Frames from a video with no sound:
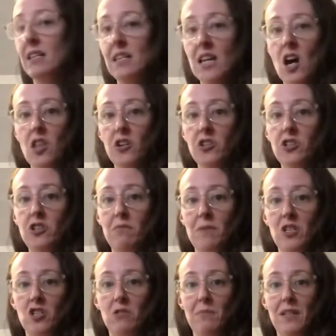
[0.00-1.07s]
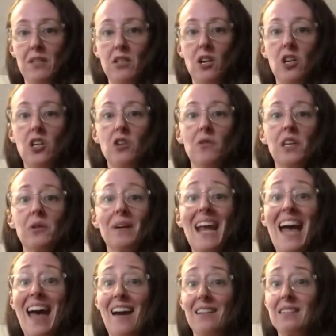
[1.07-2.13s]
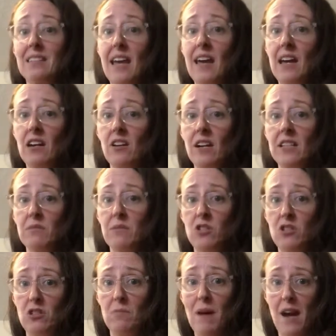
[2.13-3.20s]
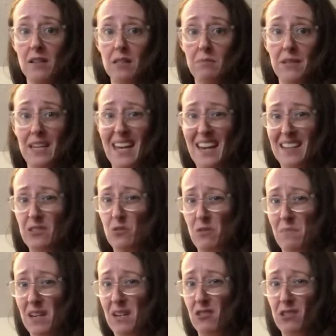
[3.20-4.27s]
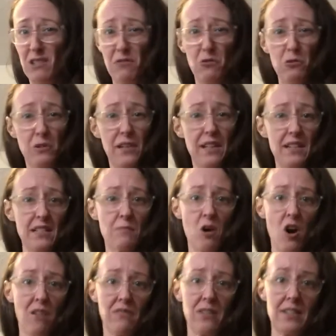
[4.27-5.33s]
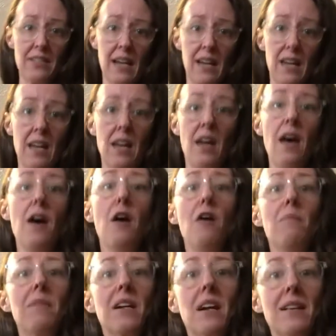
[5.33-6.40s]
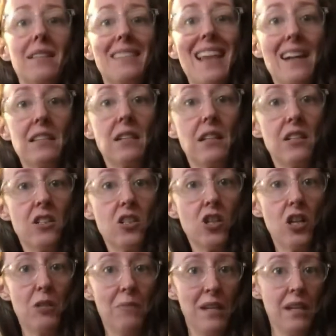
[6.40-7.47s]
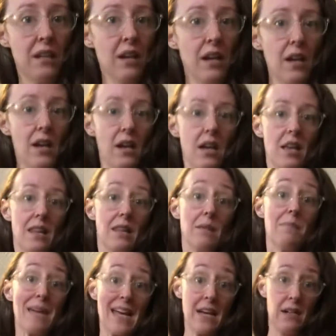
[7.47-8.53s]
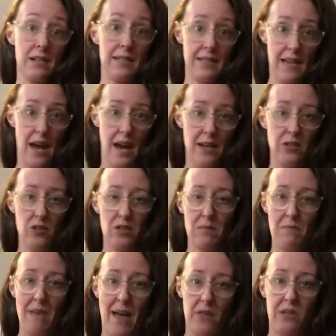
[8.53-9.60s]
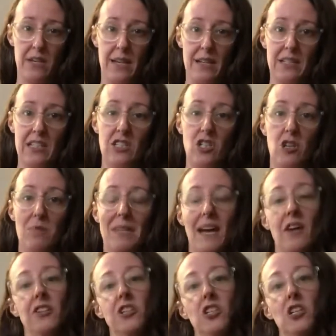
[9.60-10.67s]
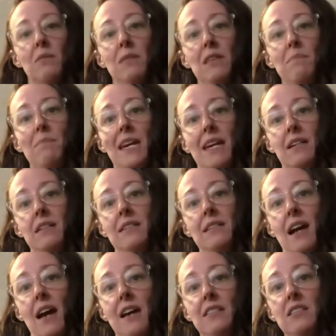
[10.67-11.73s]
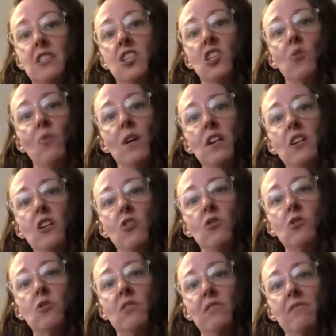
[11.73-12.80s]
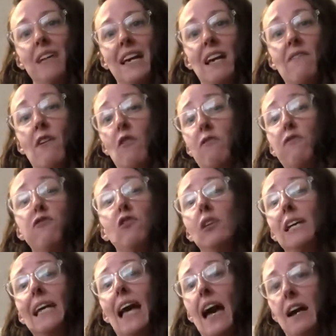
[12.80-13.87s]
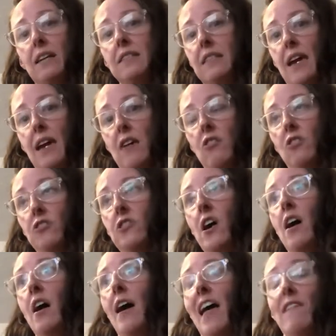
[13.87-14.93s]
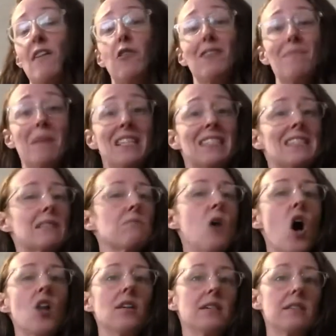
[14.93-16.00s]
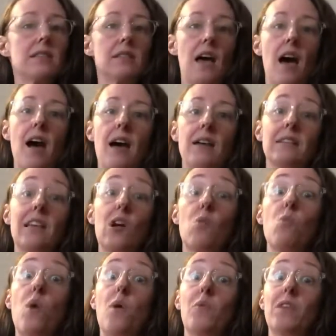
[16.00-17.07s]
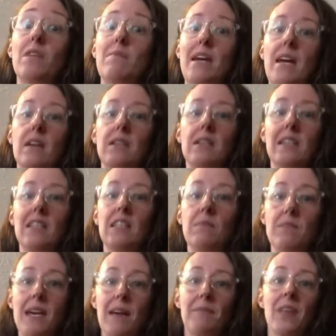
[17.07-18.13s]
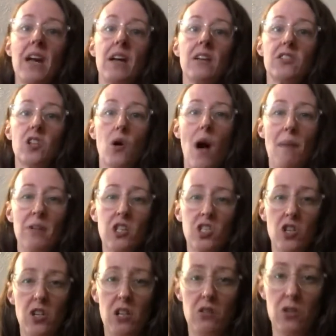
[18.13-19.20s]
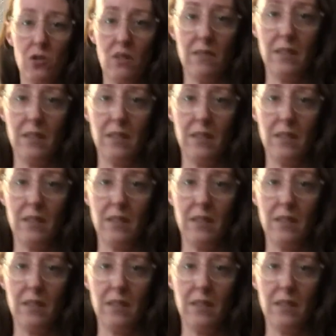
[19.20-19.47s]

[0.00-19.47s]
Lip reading: the other 2 measurements, you really wanna exhale as much as you possibly can, sort of make yourself really small for a second, because that's gonna determine the band size. There's some math you get to do, but that'll determine the band size. And so you wanna know sort of like, if I were fully exhaled, if I were at my smallest size, like what would the band need to be? So I'm gonna show you sort of